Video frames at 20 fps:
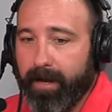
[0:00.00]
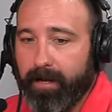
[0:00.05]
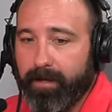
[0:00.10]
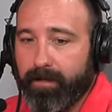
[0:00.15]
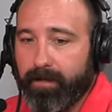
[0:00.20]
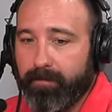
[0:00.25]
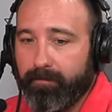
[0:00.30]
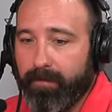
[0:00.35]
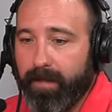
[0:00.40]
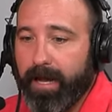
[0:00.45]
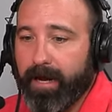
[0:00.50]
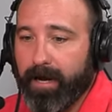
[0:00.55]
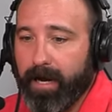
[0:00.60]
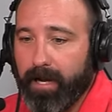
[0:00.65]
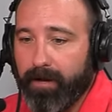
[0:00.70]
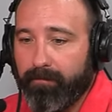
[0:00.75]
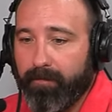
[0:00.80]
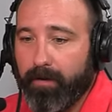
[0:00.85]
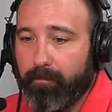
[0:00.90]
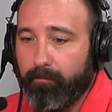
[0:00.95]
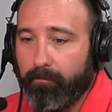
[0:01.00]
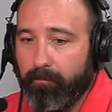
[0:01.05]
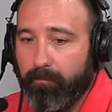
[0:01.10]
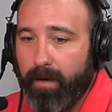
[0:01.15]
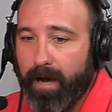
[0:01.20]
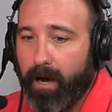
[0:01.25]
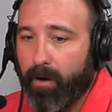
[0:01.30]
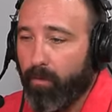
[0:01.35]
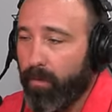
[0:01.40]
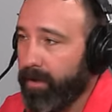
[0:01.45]
kind of, that kind of a
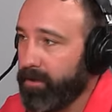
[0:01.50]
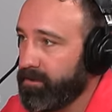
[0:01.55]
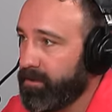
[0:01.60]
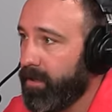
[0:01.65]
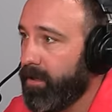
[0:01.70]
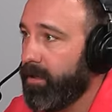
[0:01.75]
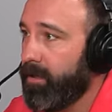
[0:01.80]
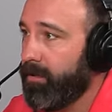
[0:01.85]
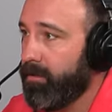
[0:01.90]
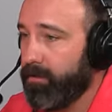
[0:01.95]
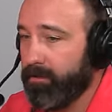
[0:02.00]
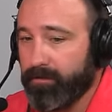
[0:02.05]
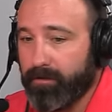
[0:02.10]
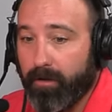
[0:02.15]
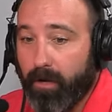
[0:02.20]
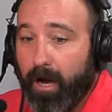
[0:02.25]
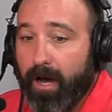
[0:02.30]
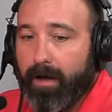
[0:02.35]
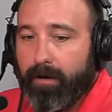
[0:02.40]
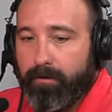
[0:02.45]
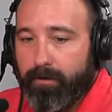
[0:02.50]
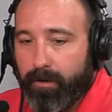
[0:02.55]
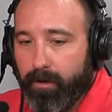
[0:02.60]
out west hunt or, you